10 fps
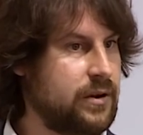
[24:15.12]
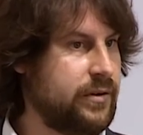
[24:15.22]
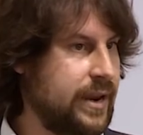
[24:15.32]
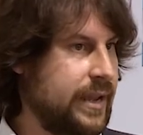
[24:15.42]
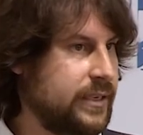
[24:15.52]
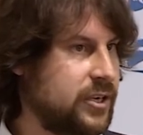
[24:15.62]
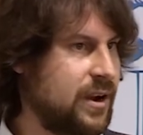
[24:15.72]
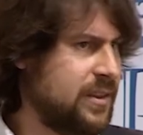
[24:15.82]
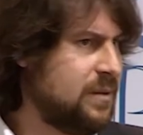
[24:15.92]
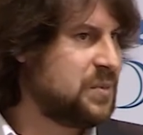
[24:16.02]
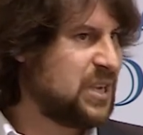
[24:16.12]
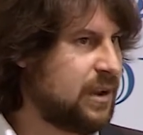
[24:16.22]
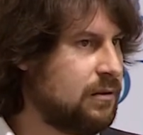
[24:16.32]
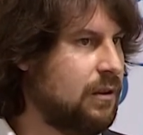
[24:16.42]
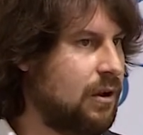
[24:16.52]
creature. I think
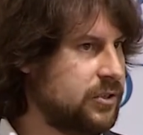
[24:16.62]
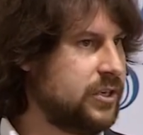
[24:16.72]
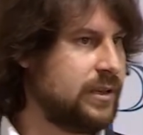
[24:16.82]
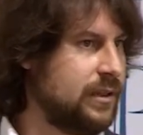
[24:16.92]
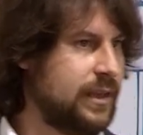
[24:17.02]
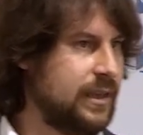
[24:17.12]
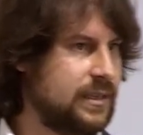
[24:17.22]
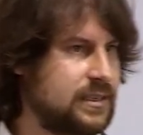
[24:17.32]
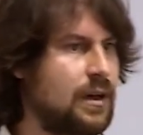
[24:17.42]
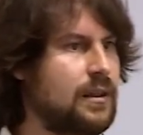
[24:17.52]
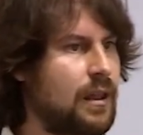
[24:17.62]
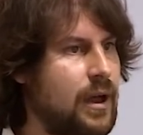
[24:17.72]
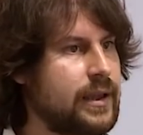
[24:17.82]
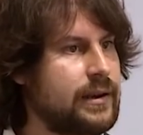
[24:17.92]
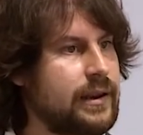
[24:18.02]
psychologically it's
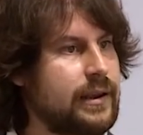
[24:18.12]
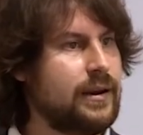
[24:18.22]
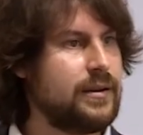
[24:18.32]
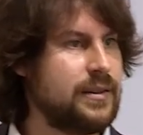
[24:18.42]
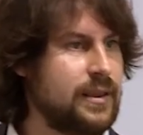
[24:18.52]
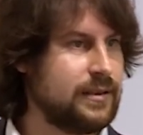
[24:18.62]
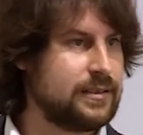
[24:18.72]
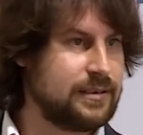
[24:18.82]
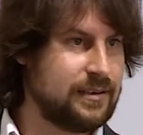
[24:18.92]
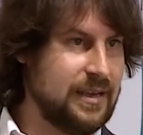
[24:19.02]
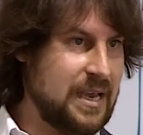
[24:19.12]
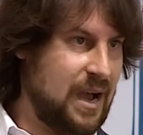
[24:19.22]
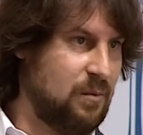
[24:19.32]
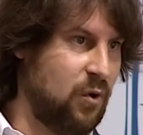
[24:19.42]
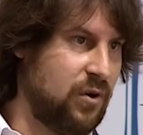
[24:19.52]
unlikely. I think it's a,
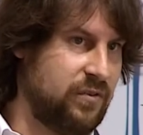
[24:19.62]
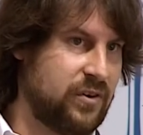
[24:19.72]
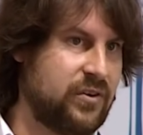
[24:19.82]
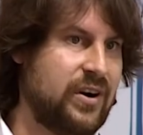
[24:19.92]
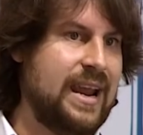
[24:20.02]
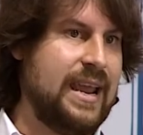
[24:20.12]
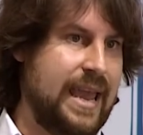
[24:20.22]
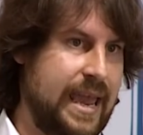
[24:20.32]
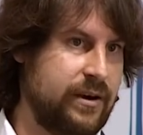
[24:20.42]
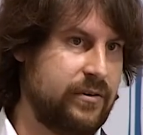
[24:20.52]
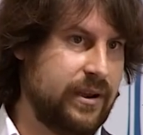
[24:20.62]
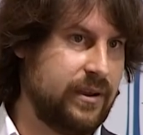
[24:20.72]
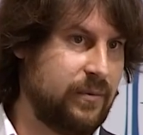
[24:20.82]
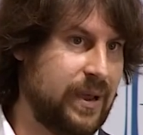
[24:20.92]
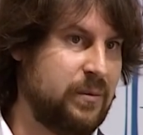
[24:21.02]
a more of a gray
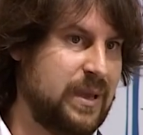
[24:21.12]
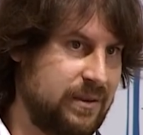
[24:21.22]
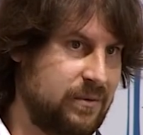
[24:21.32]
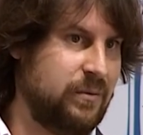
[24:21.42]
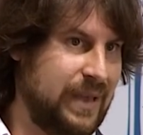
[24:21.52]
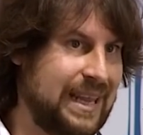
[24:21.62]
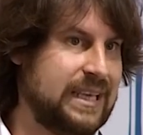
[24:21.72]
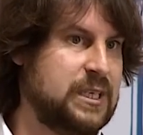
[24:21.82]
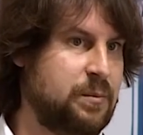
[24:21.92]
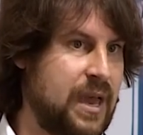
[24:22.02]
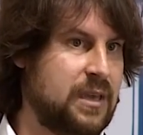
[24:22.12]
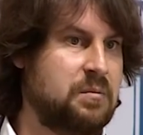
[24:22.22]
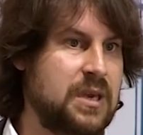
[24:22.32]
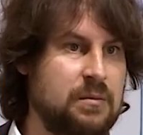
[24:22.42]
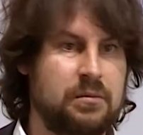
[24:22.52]
area where we will
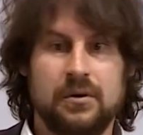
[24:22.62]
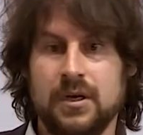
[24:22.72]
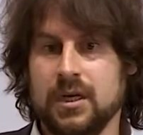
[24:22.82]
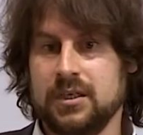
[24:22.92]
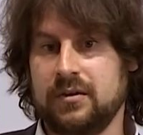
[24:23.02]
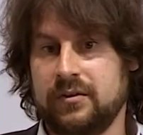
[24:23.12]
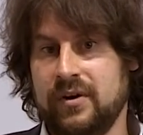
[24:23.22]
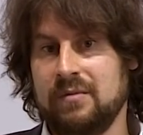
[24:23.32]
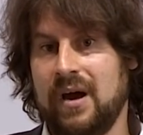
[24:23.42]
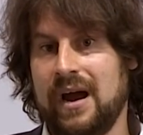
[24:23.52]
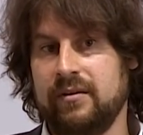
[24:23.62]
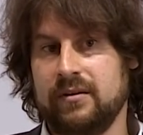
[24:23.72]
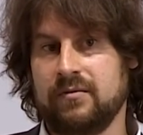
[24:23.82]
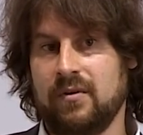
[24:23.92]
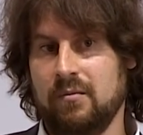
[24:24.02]
expect people. So the Dread
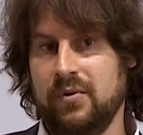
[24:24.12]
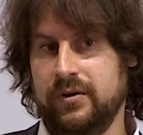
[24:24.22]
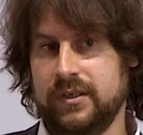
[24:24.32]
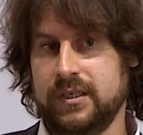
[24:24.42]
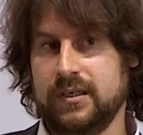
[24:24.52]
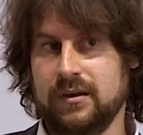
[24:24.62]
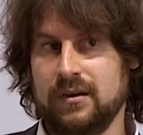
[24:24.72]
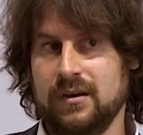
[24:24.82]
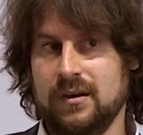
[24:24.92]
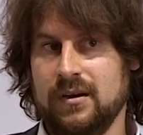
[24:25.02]
Pirate Roberts, uh,